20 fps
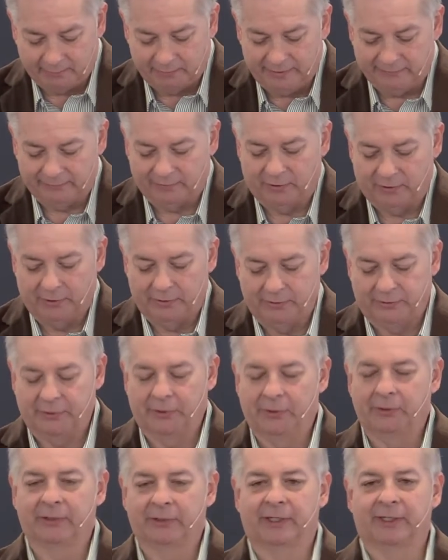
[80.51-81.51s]
we've learned
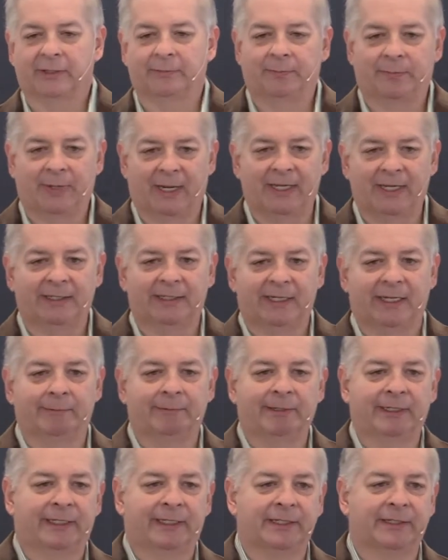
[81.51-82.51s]
during the
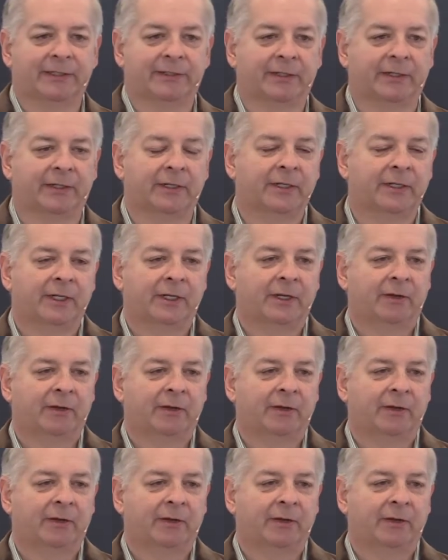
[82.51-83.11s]
pandemic is the